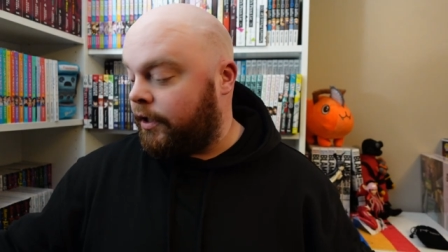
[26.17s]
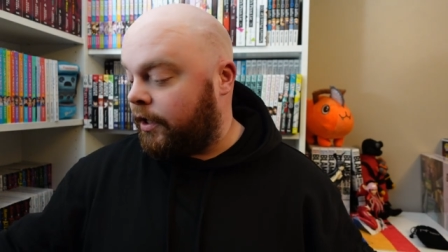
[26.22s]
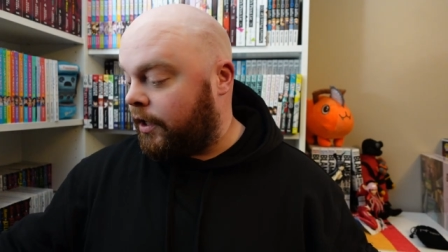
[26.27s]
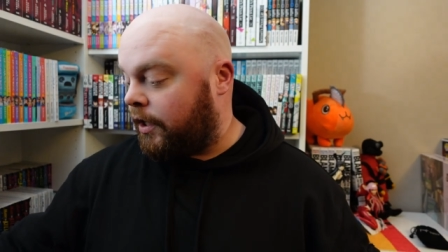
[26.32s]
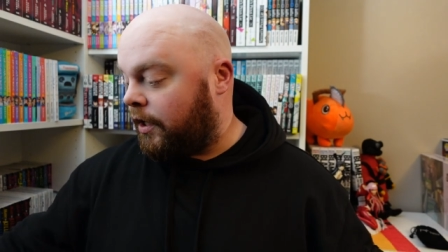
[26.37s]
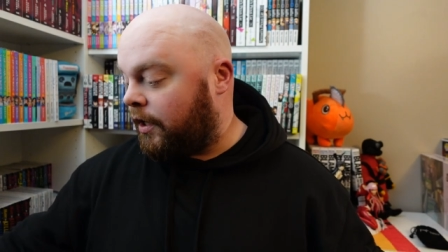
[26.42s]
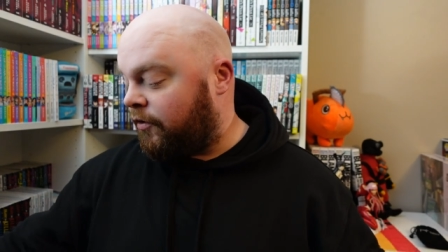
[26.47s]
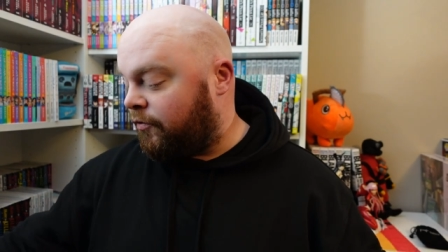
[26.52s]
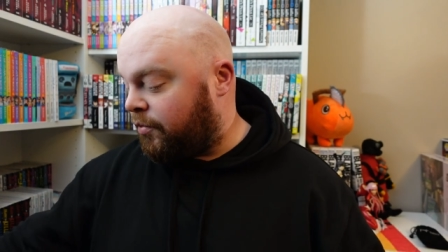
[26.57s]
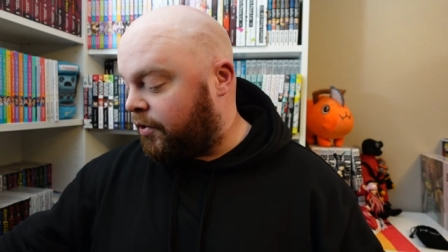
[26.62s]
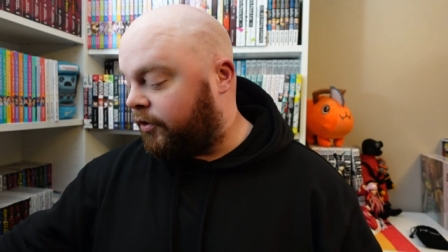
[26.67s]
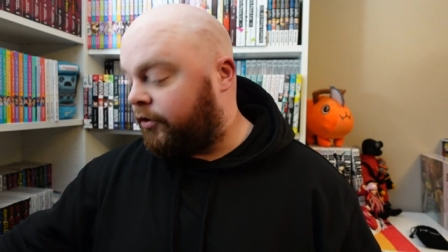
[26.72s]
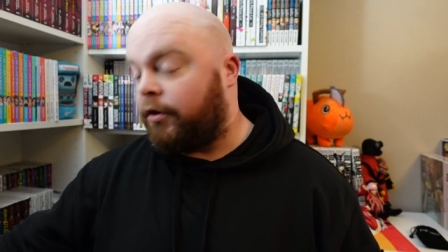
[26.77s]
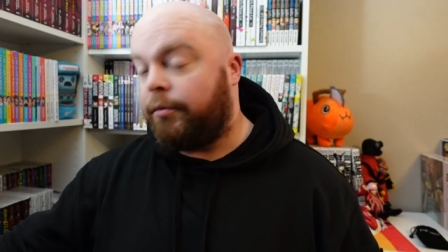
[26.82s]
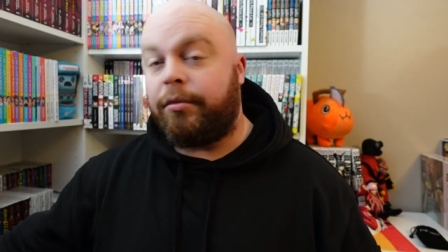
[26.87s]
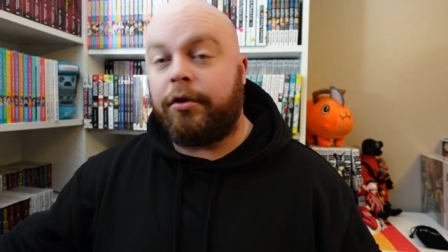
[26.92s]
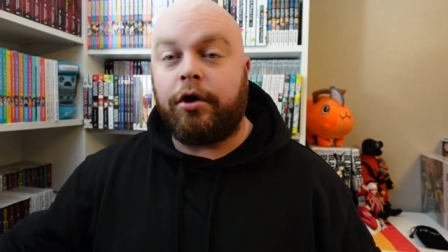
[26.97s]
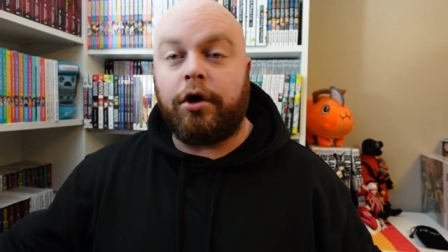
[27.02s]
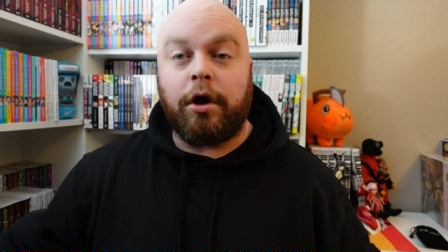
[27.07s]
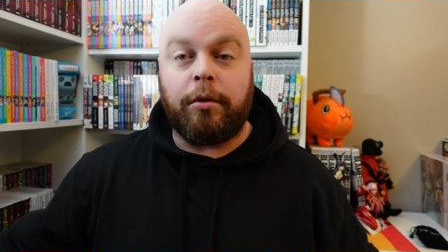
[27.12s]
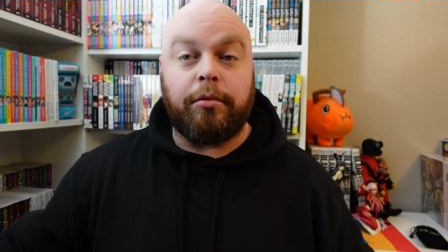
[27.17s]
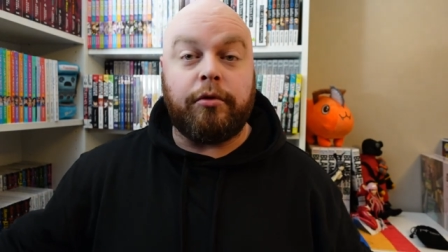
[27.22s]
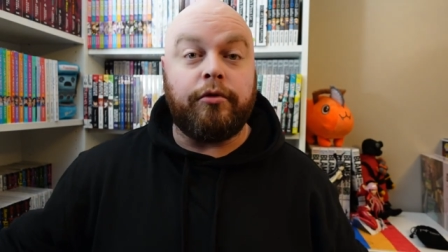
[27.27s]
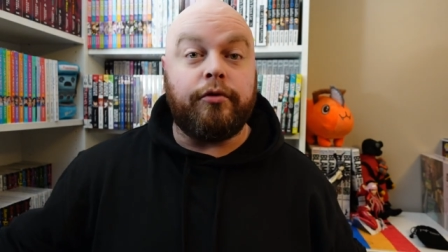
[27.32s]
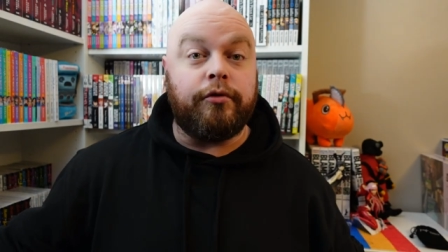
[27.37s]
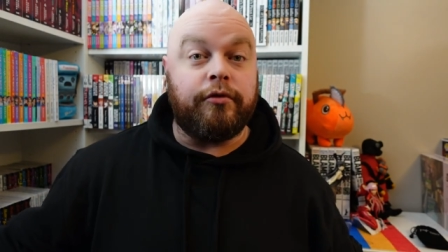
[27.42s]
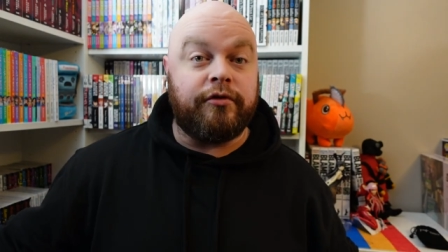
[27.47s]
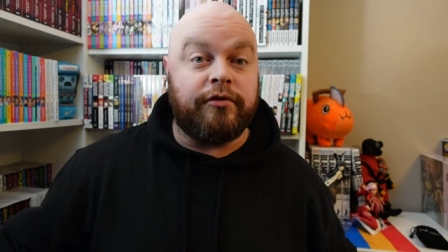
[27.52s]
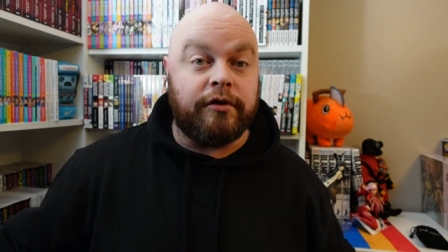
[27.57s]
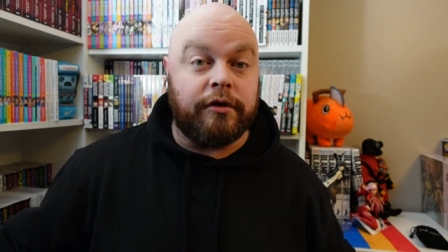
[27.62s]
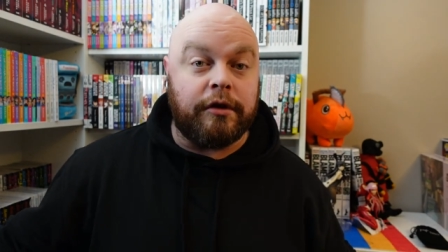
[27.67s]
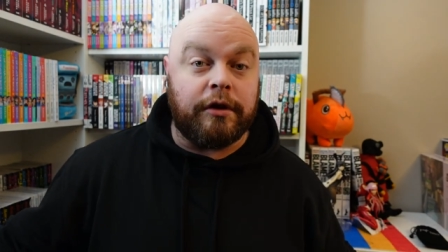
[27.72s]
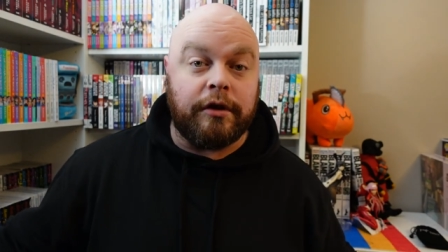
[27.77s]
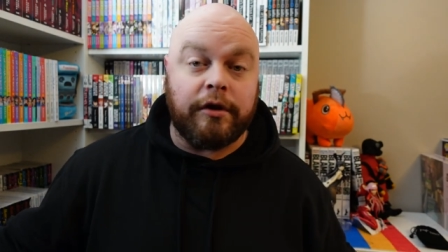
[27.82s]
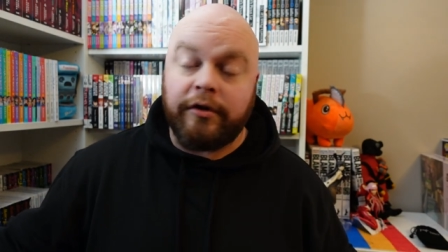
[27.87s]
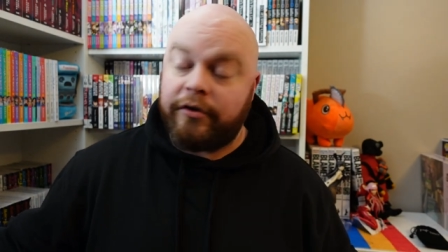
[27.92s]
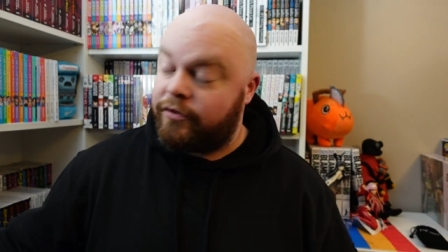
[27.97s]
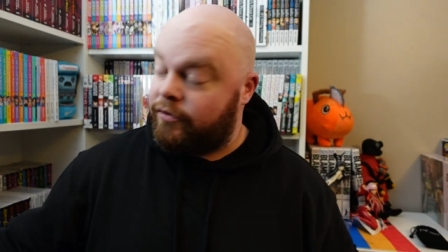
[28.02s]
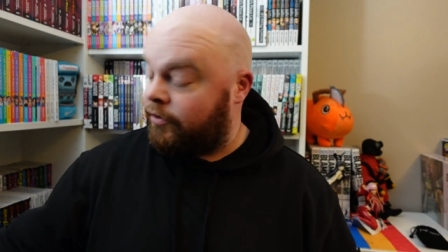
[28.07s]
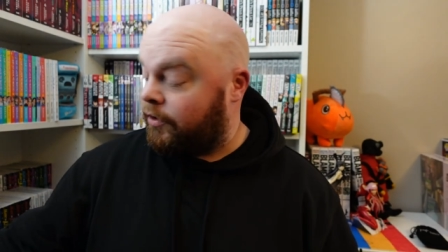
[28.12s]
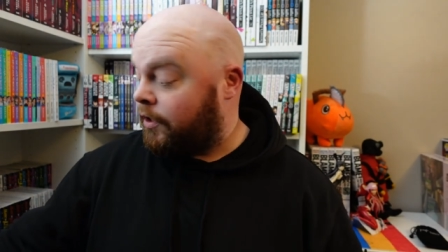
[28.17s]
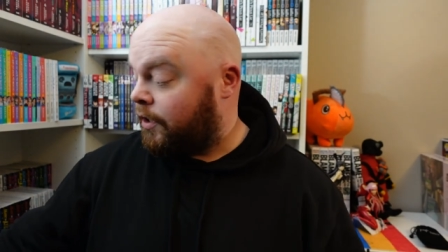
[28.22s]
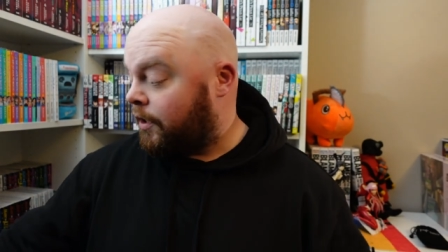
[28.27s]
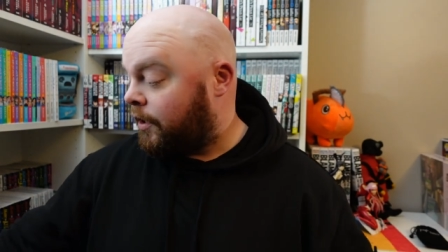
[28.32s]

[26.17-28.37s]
and I've picked up a couple new series.